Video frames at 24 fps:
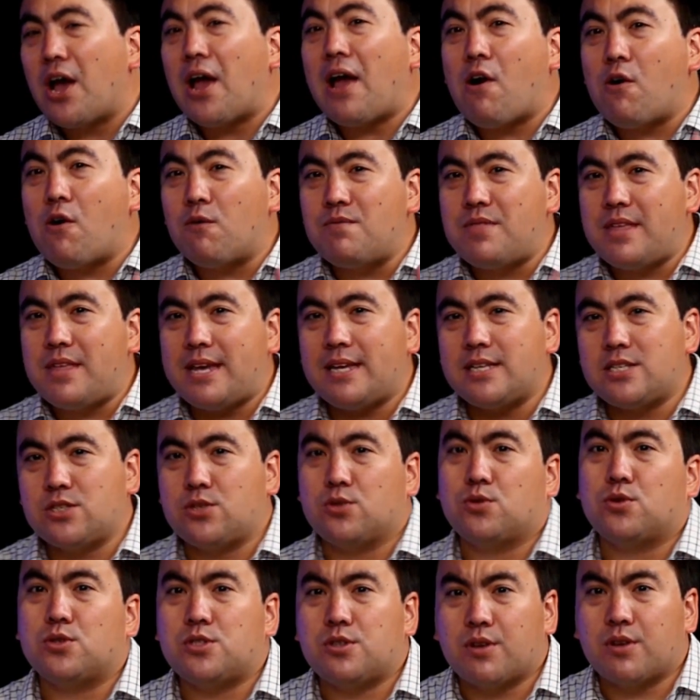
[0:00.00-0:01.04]
On these
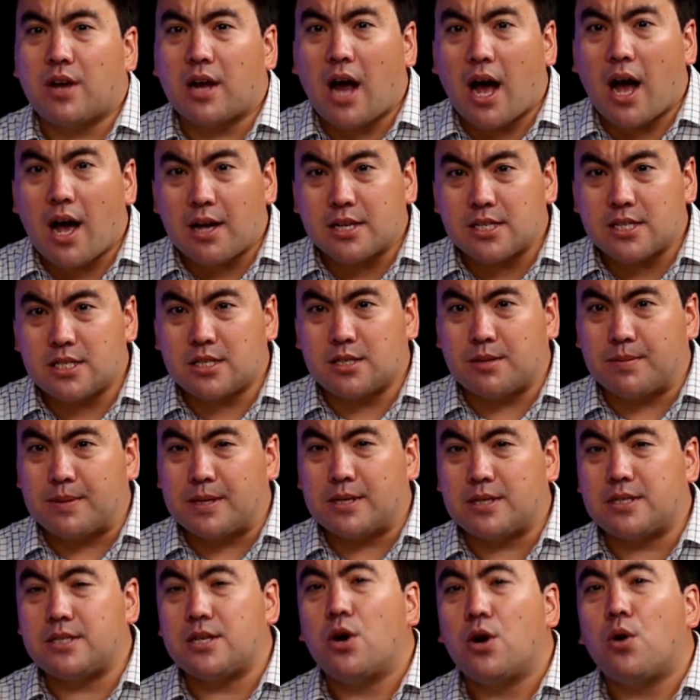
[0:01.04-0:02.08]
sorts of
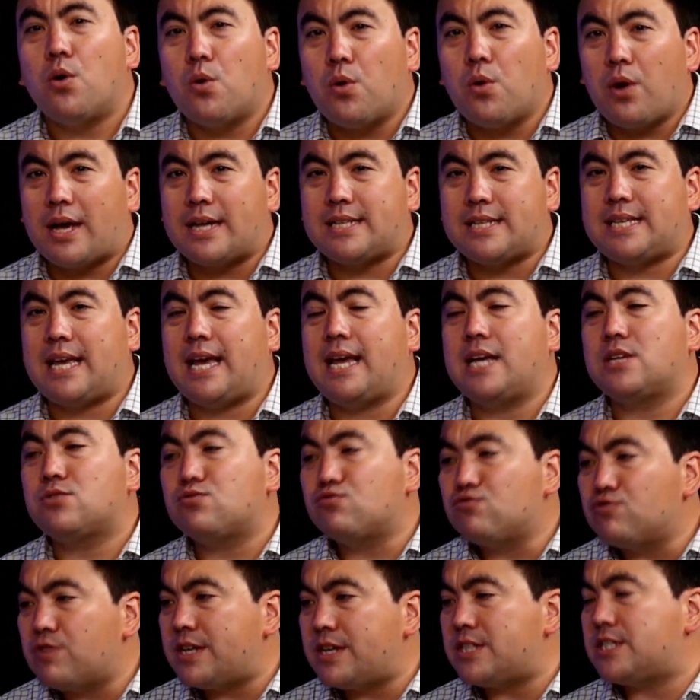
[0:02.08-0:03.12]
customers, all I say is
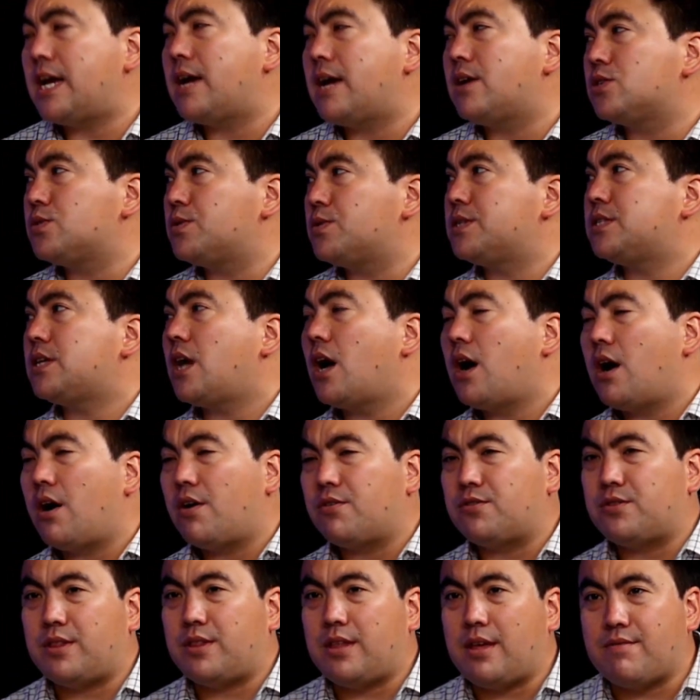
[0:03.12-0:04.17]
reach out to us
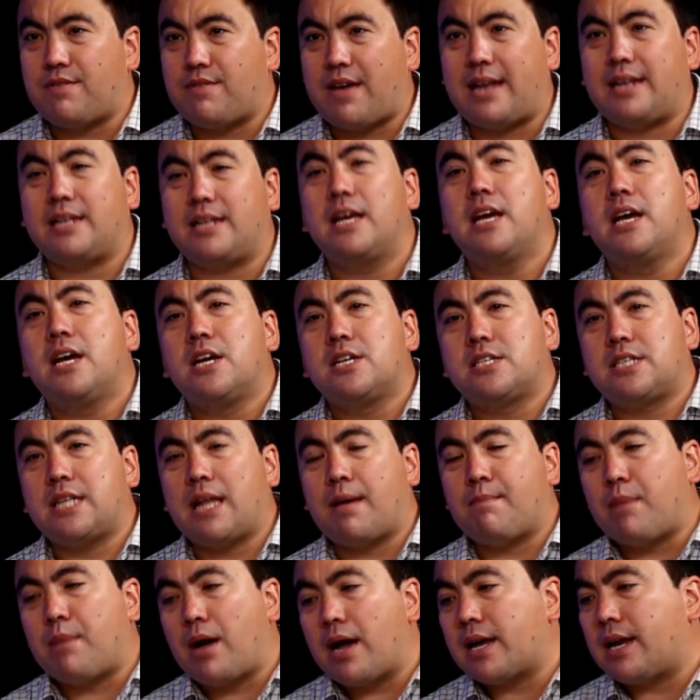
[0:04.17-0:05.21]
after the event so that
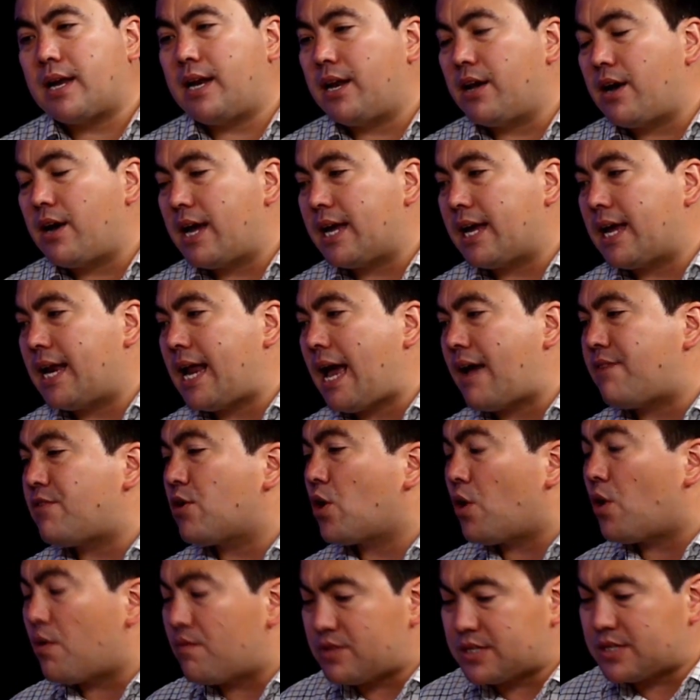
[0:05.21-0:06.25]
Michael and I can have a
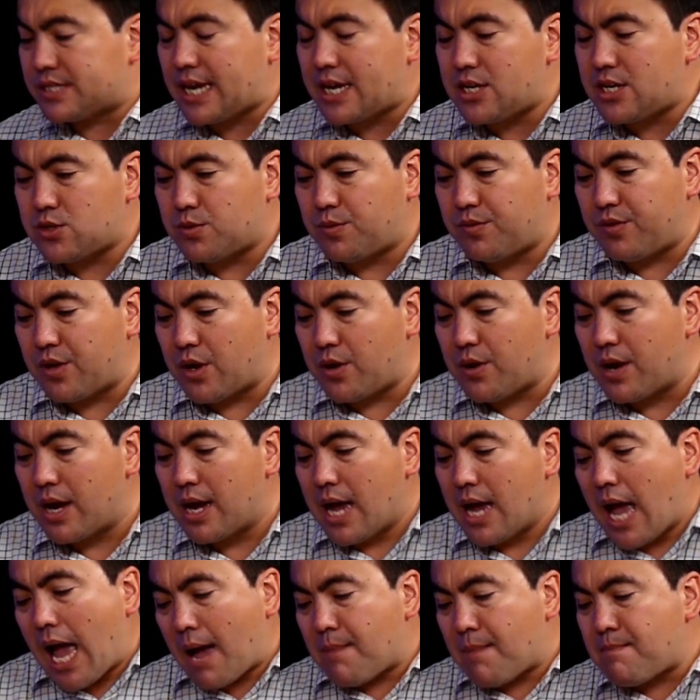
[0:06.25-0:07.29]
conversation with you
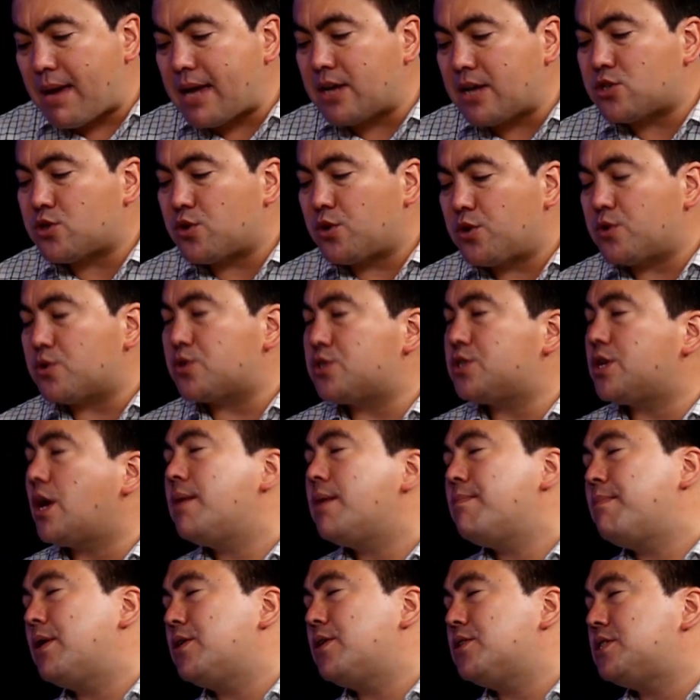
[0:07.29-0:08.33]
and make sure you're
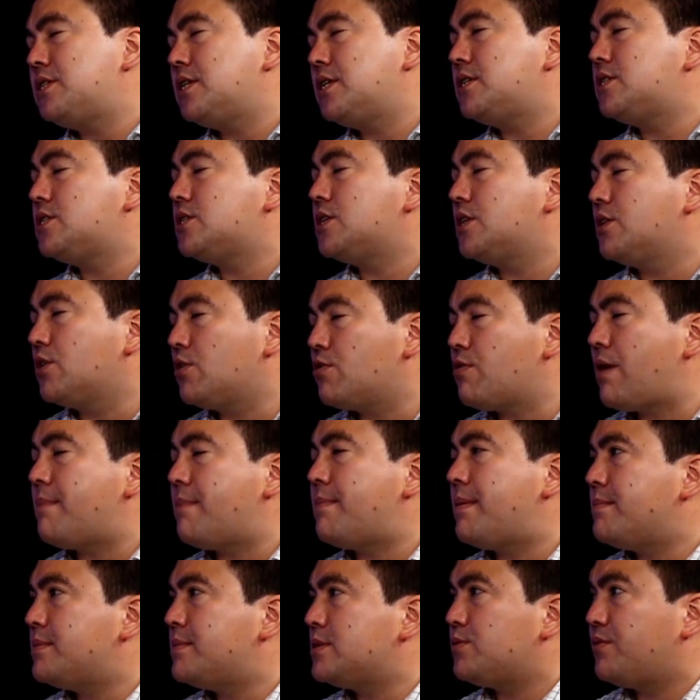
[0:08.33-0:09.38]
signposted to the correct
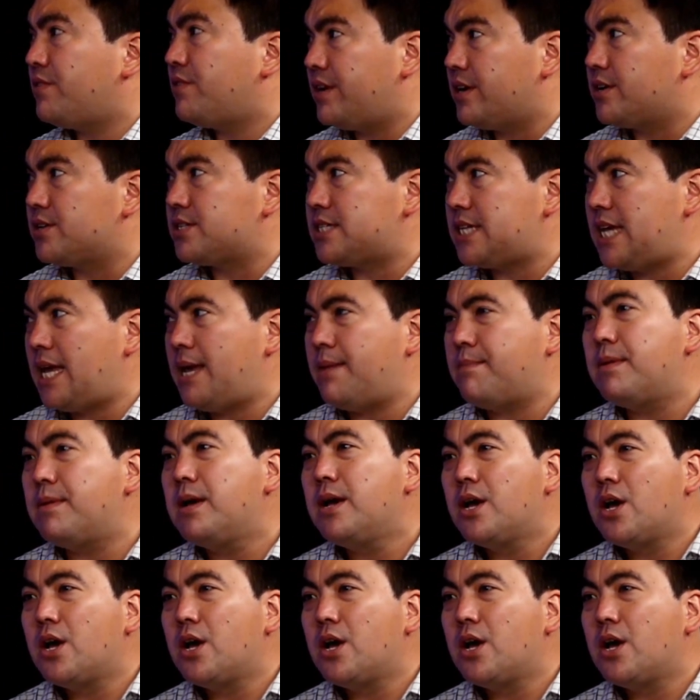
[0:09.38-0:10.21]
members within our team